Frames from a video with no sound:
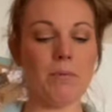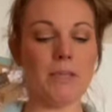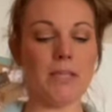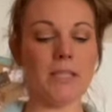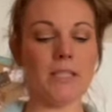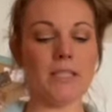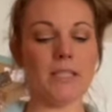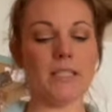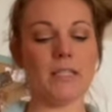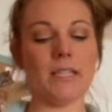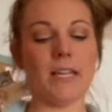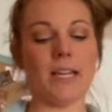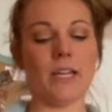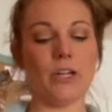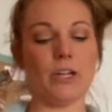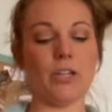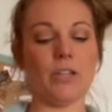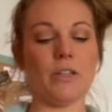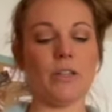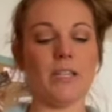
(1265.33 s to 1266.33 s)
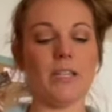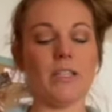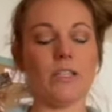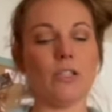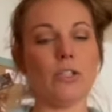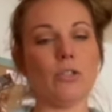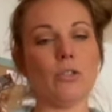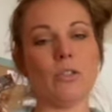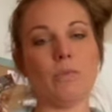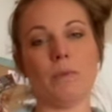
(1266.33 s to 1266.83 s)
in this container.
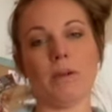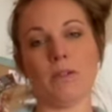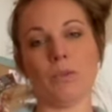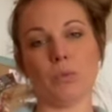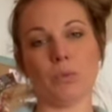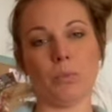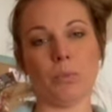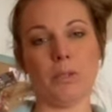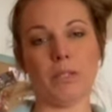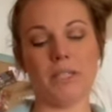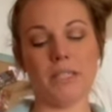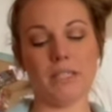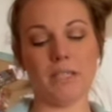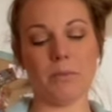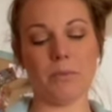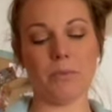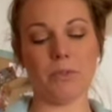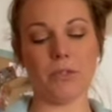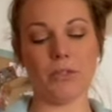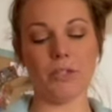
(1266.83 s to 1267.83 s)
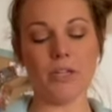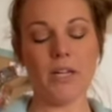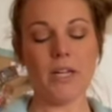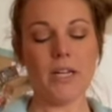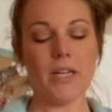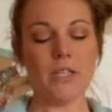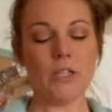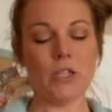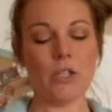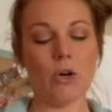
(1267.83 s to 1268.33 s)
These two smells were pretty similar,
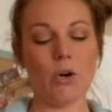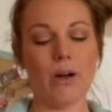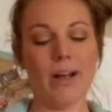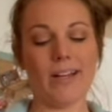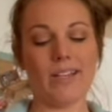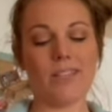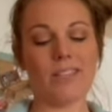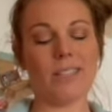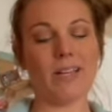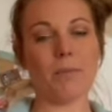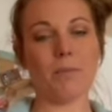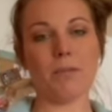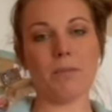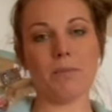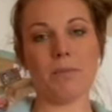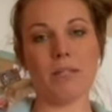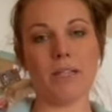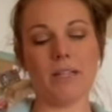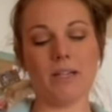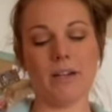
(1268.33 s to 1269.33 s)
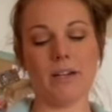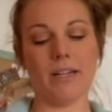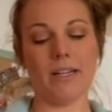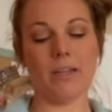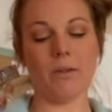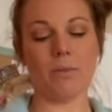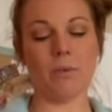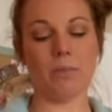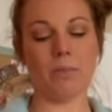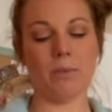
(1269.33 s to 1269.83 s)
so I just kept them in here. I
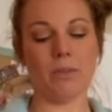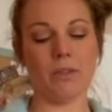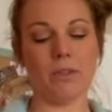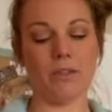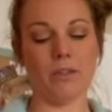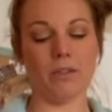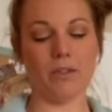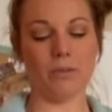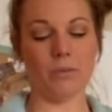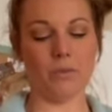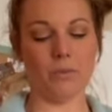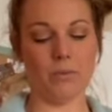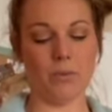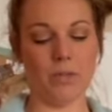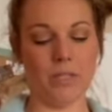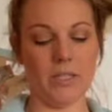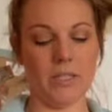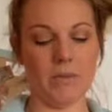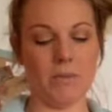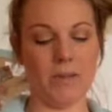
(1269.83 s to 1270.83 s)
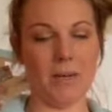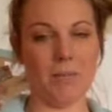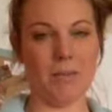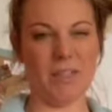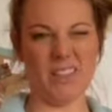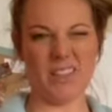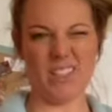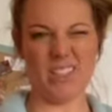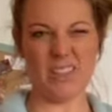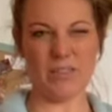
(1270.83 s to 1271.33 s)
can't remember what the other one was. It might have
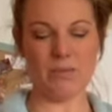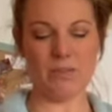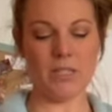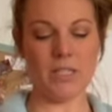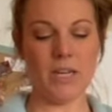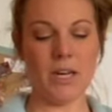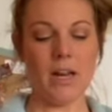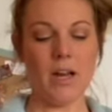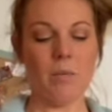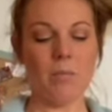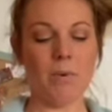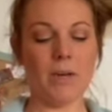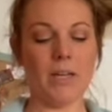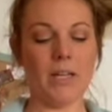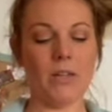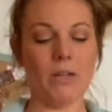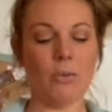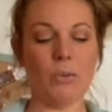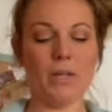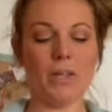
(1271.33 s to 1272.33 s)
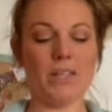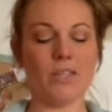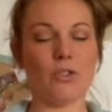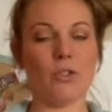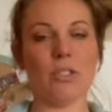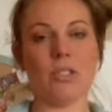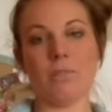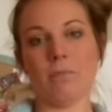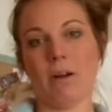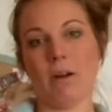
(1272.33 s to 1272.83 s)
been leaves. But either way, they
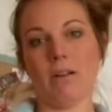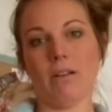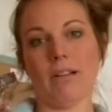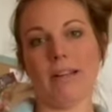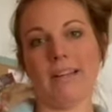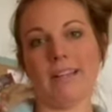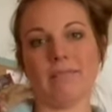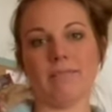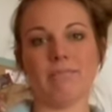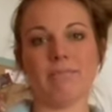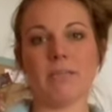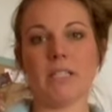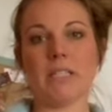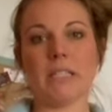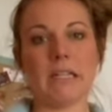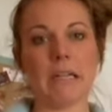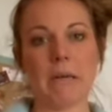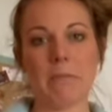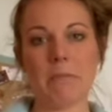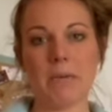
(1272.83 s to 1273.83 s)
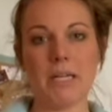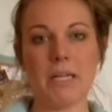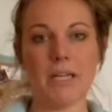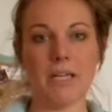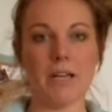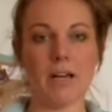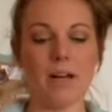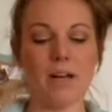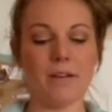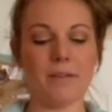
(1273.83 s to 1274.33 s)
just smell like cinnamony